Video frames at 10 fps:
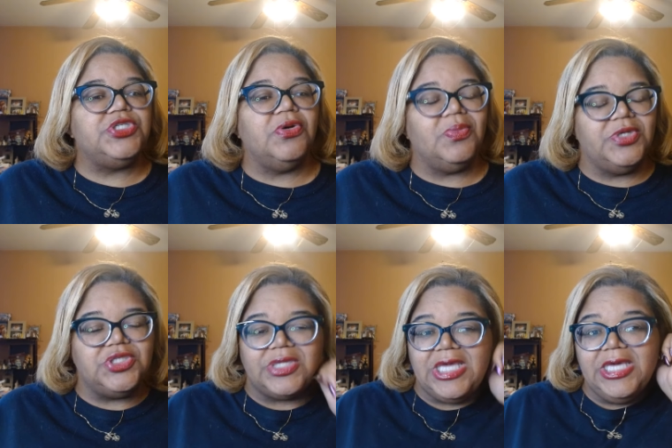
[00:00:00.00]
your with your
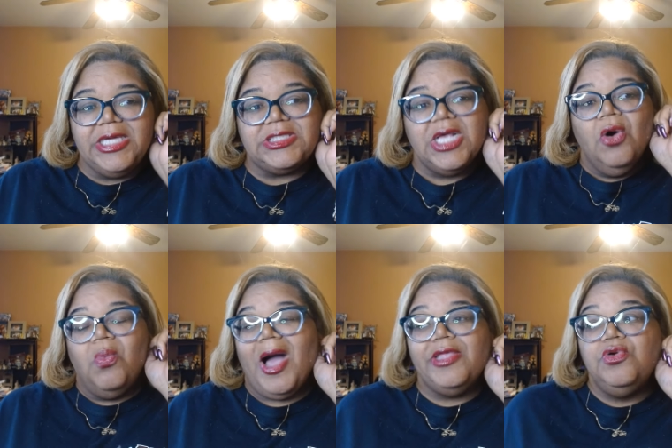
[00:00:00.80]
kids
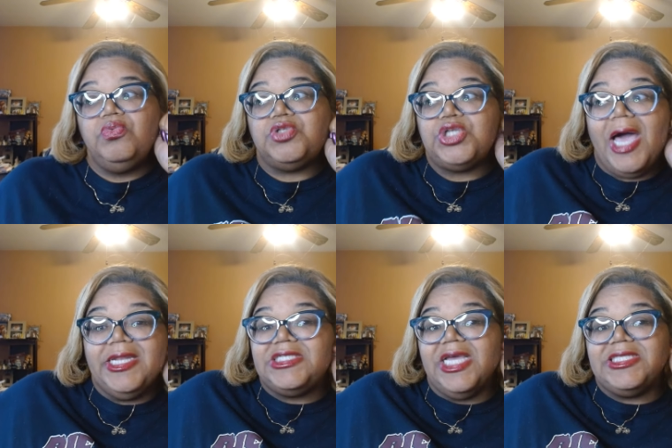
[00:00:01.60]
while you trying to
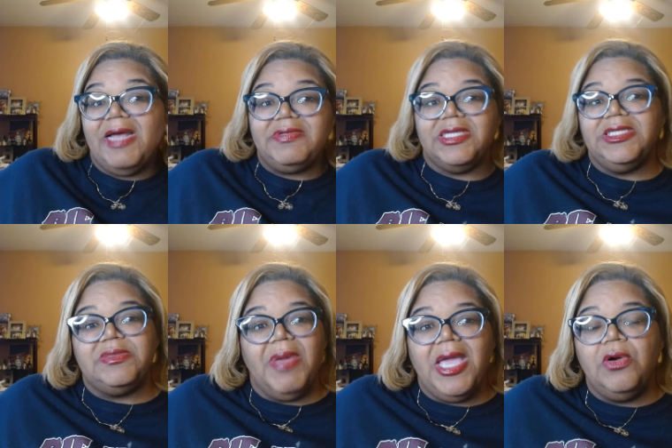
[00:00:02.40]
chase after this
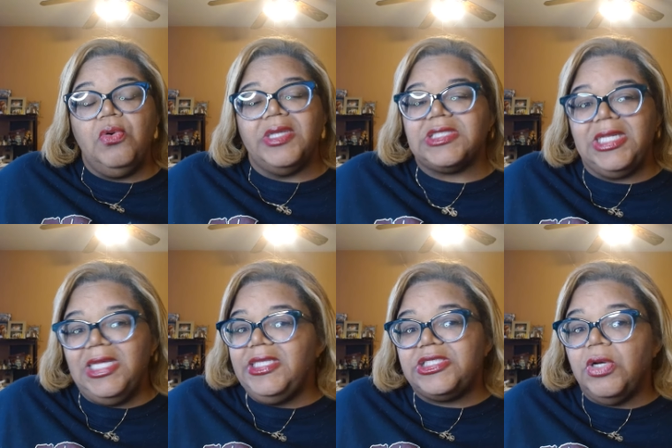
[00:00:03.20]
man who has
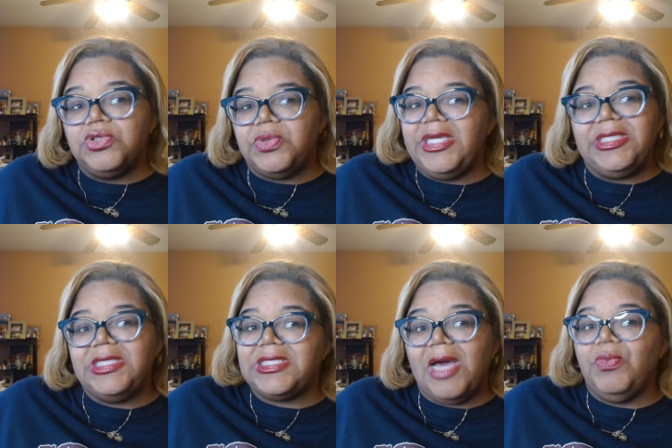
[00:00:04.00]
clearly told you he
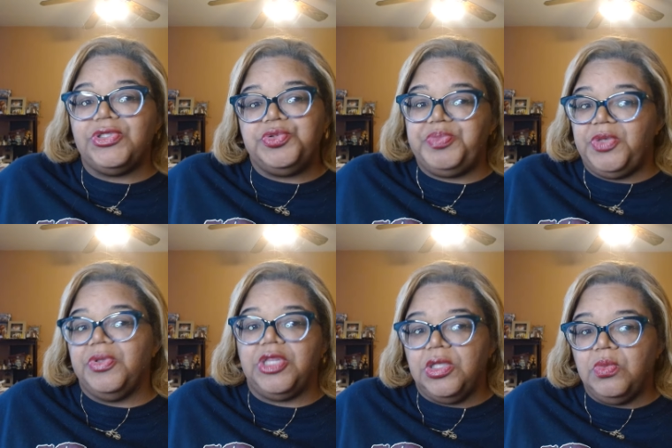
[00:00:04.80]
does not want to be
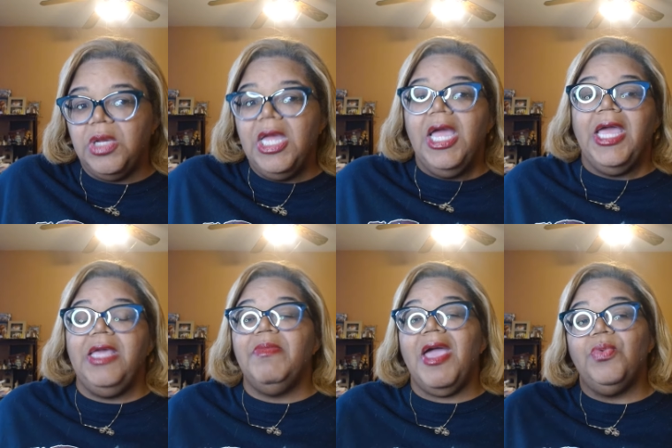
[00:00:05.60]
with you? He
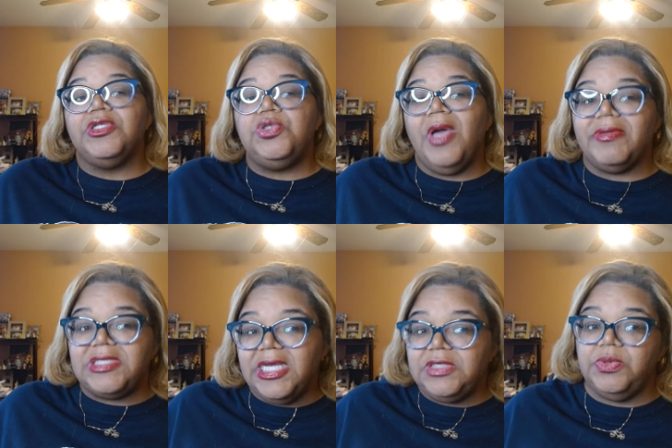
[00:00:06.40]
may want to have
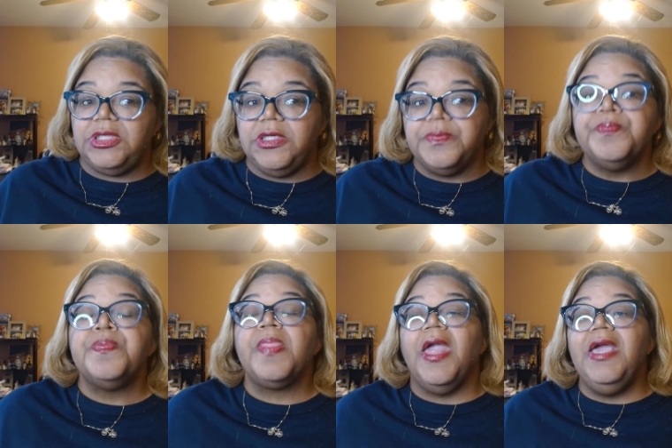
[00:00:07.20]
sex with you.
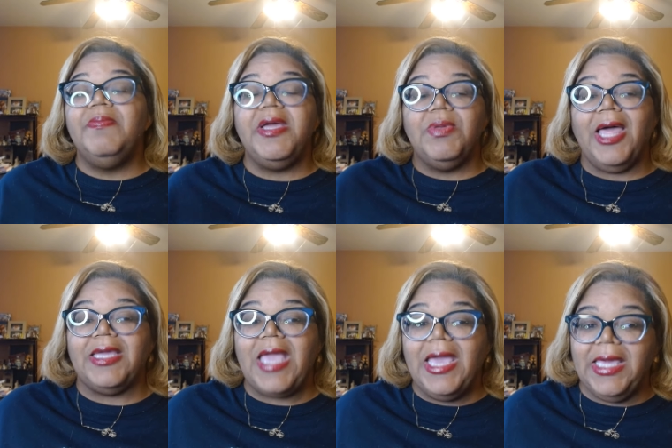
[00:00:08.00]
He may like
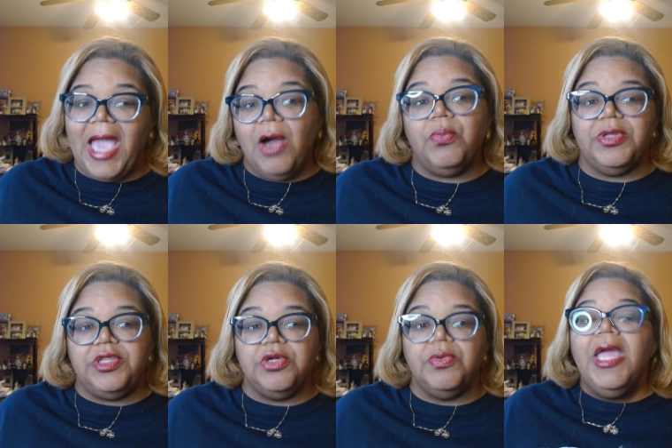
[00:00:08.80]
hanging out with
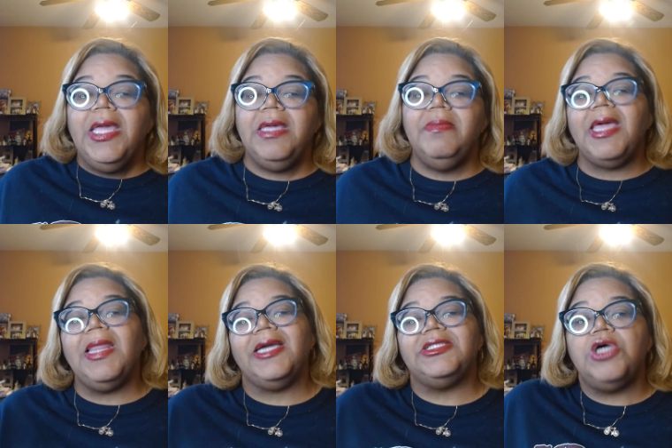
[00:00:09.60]
you. He may
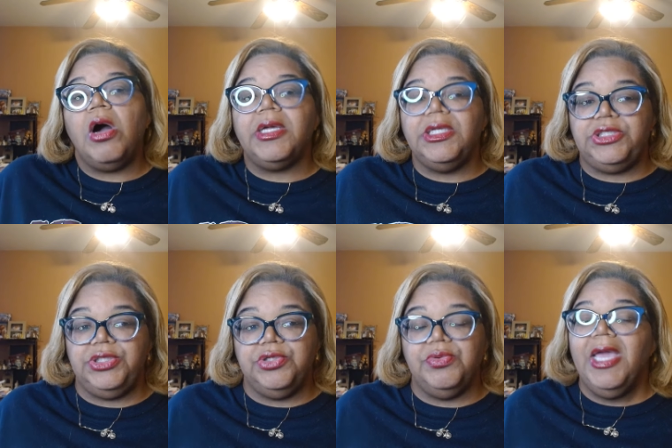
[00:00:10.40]
like talking to
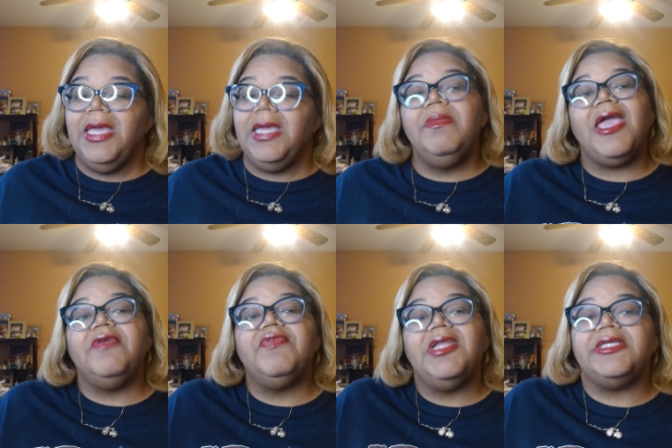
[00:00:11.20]
you. He may
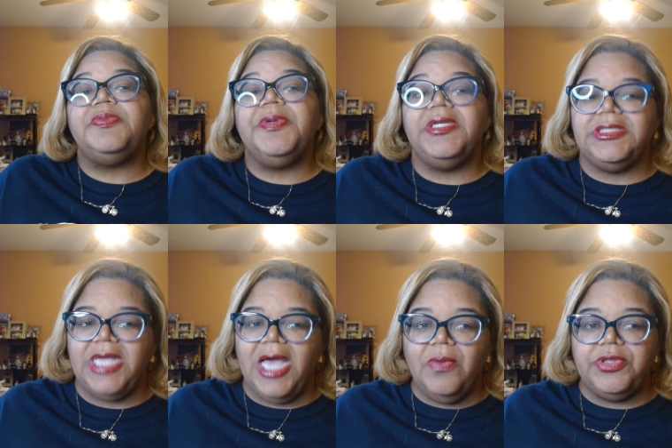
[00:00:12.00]
even like spending
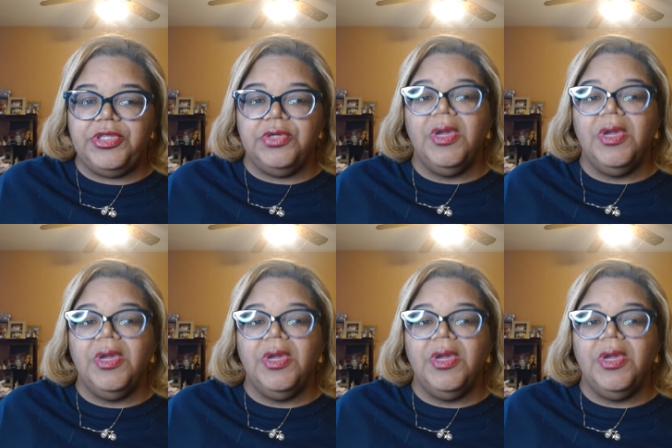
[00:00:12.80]
time with you.